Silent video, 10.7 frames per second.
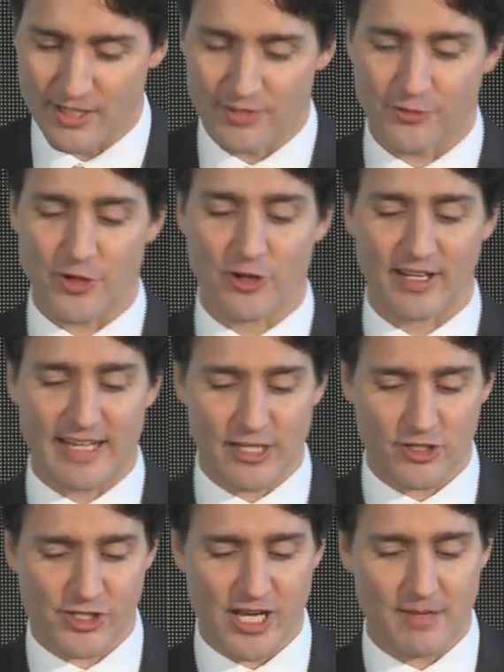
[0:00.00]
for your
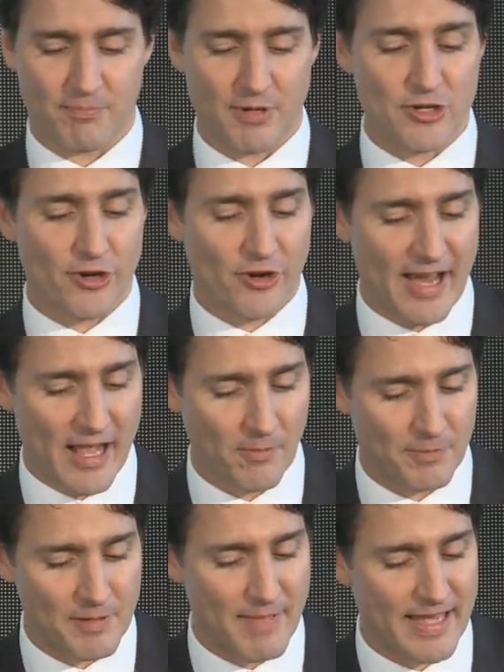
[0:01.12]
leadership and your help
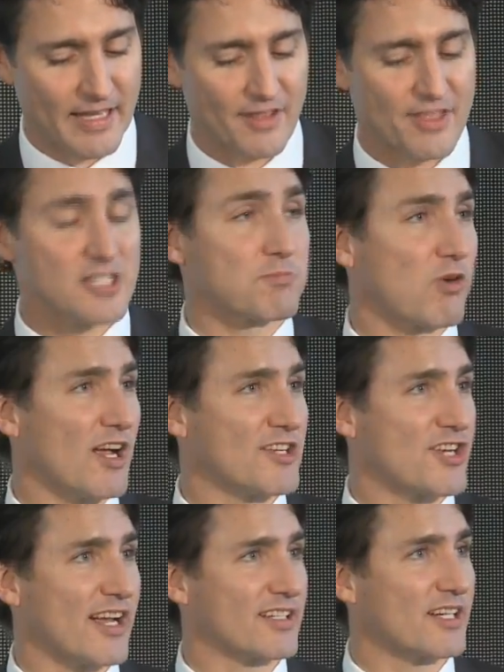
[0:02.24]
in making this
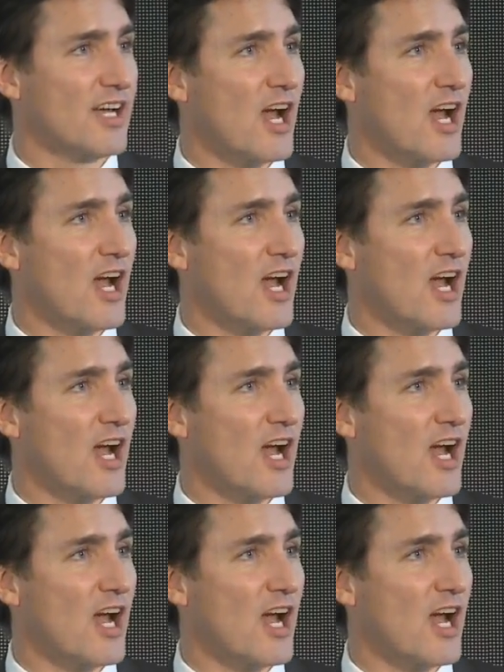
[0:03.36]
project